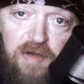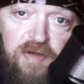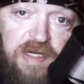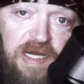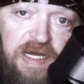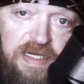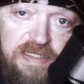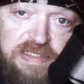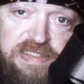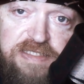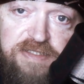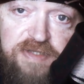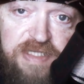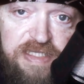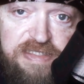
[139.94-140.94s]
Okay,
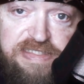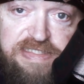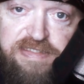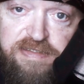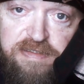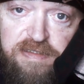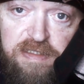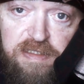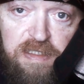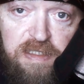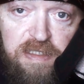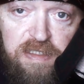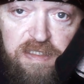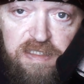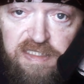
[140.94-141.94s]
so this
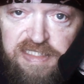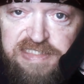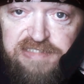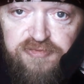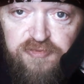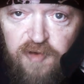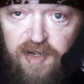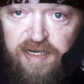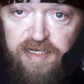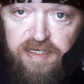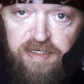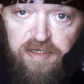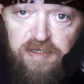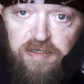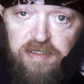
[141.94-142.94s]
right
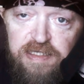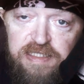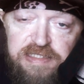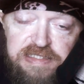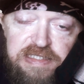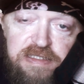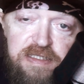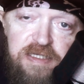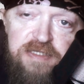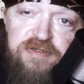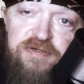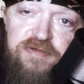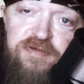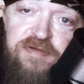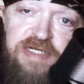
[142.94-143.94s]
here is
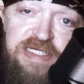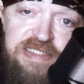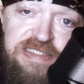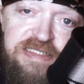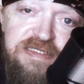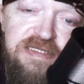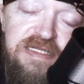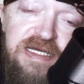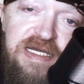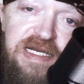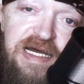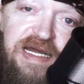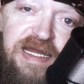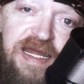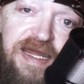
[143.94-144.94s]
another reason
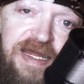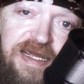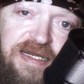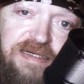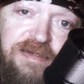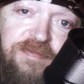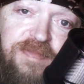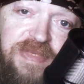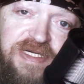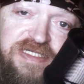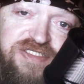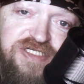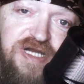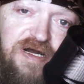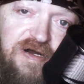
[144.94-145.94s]
that I hate
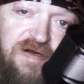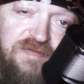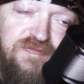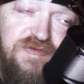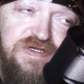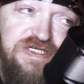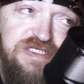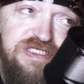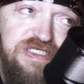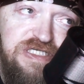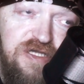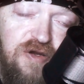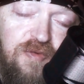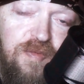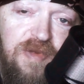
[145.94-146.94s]
my job
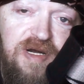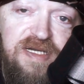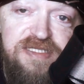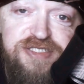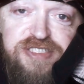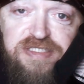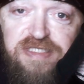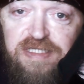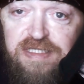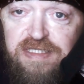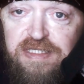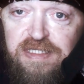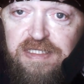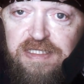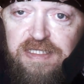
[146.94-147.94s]
so much.
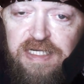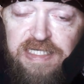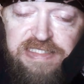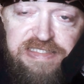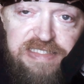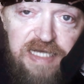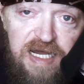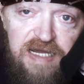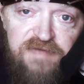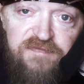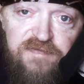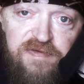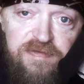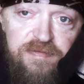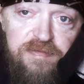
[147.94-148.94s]
Aside
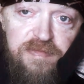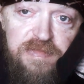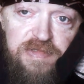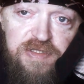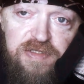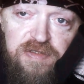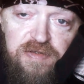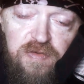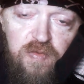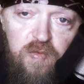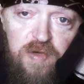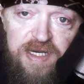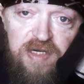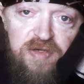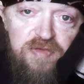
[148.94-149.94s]
from the
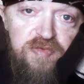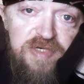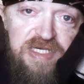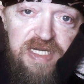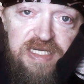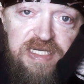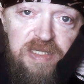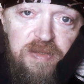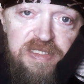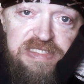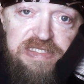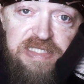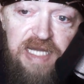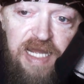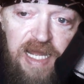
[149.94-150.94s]
weird,
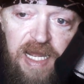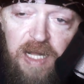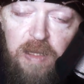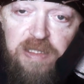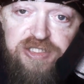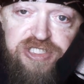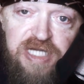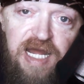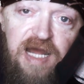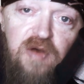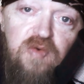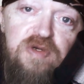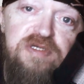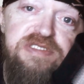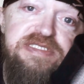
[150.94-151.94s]
ridiculous, hellish
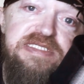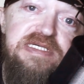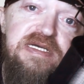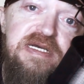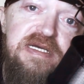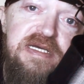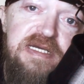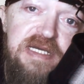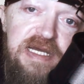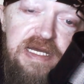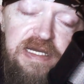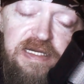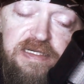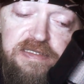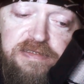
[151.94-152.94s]
hours
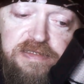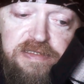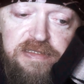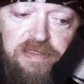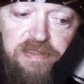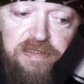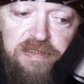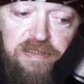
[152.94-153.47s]
and